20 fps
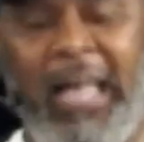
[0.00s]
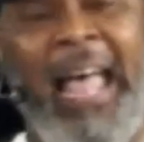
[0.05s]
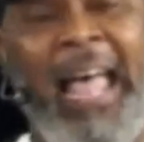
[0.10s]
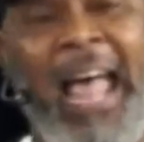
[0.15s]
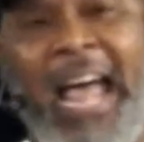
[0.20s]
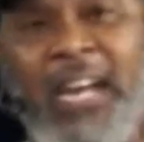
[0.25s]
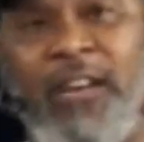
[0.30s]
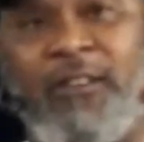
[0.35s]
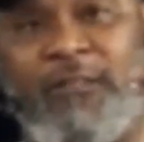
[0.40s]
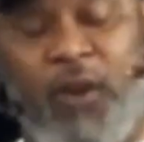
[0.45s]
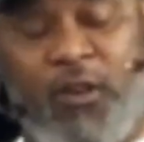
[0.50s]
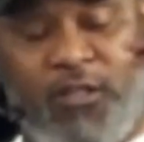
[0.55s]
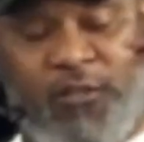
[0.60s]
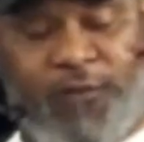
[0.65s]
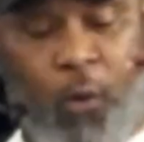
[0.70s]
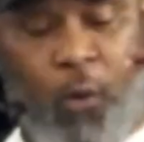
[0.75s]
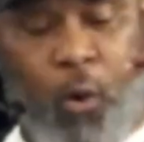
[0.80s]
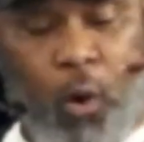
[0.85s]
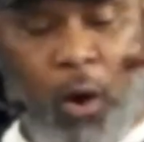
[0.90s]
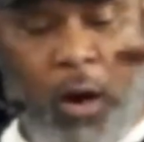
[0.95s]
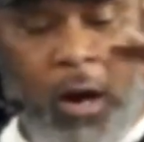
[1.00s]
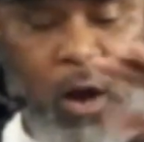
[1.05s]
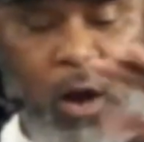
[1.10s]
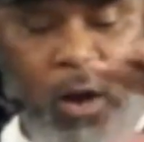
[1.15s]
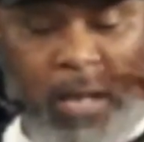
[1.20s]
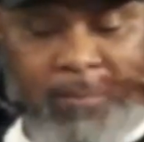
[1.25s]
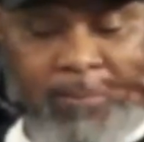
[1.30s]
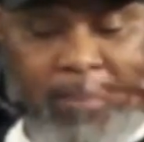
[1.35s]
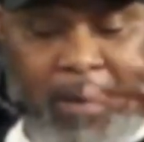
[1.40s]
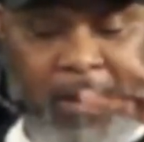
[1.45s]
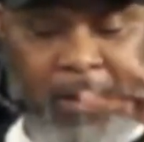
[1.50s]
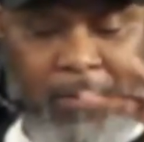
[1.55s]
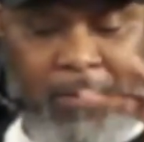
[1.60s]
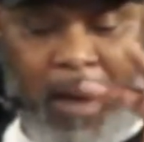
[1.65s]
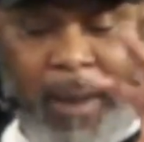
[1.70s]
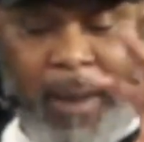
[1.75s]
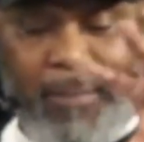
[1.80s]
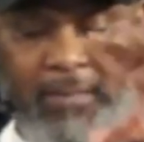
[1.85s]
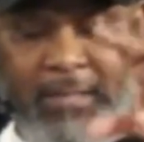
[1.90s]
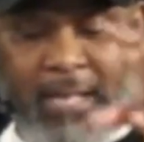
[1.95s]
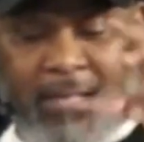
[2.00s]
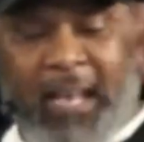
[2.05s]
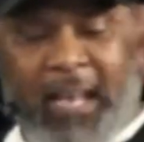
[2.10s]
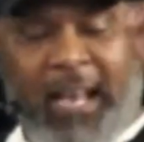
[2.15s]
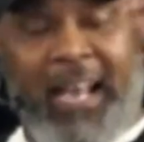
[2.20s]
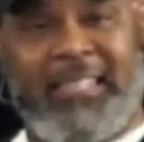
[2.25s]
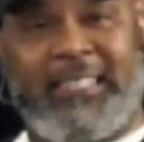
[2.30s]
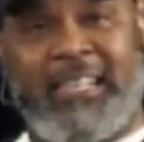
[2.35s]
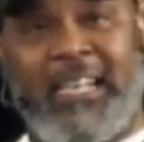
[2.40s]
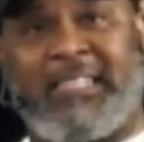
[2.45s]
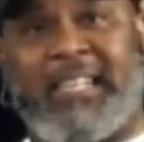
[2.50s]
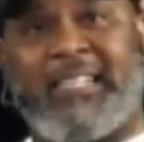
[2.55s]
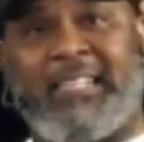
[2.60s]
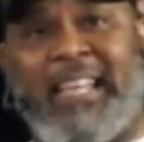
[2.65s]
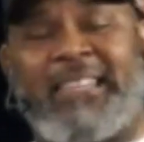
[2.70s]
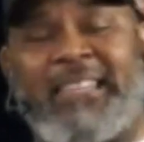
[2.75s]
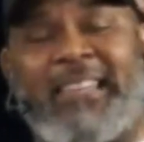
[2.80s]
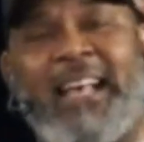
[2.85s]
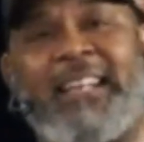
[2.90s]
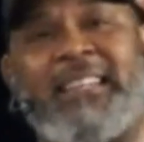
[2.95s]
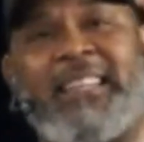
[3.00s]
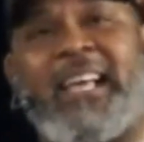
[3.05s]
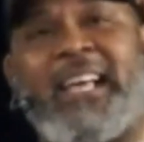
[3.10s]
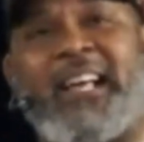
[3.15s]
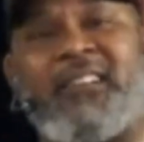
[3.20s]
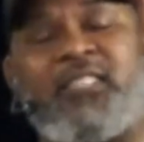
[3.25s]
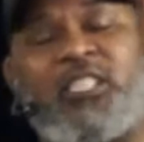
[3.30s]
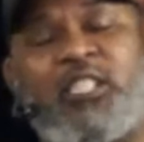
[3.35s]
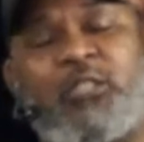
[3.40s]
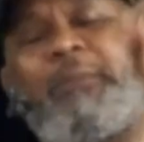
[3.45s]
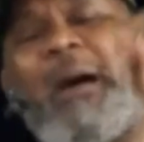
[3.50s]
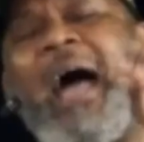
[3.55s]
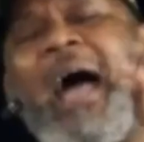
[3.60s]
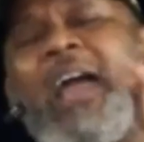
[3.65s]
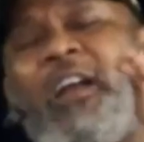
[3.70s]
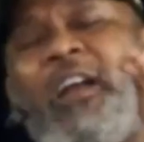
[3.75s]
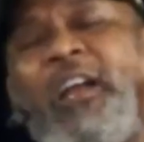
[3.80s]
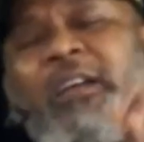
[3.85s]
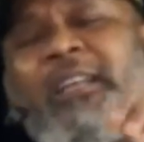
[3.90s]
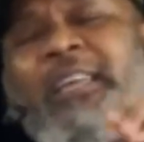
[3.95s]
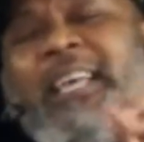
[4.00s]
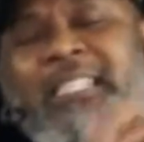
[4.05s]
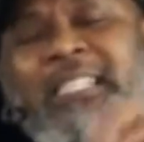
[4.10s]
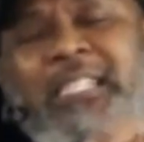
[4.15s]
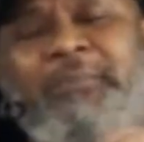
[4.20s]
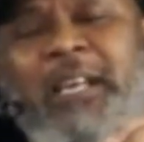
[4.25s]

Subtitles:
And in verse 4, the Bible says, it says that they conspired against him.